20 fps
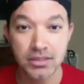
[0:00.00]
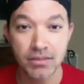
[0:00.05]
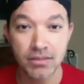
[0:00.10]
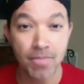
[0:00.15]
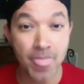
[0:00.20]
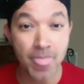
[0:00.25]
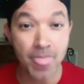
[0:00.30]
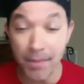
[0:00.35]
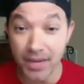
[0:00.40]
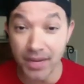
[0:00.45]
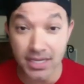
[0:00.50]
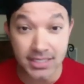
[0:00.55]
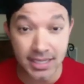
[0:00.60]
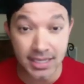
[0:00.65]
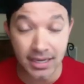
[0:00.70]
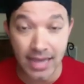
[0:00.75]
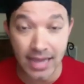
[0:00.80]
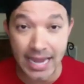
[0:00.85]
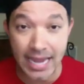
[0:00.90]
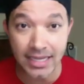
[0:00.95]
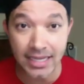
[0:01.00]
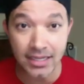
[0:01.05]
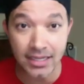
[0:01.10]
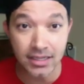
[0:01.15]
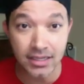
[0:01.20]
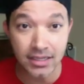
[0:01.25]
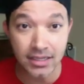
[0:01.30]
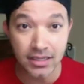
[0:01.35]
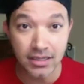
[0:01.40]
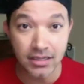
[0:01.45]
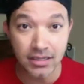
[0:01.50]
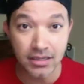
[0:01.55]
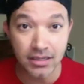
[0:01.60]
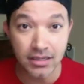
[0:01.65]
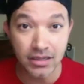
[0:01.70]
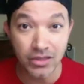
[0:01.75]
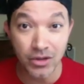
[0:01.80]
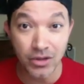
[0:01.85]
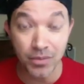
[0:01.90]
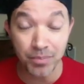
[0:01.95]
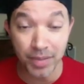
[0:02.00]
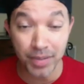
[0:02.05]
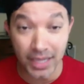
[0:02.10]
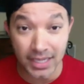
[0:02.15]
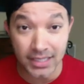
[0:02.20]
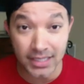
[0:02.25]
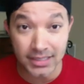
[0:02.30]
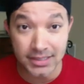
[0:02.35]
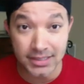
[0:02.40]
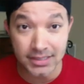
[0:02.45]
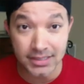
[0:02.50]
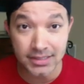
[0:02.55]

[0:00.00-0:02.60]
Not because they like it, they're pigs.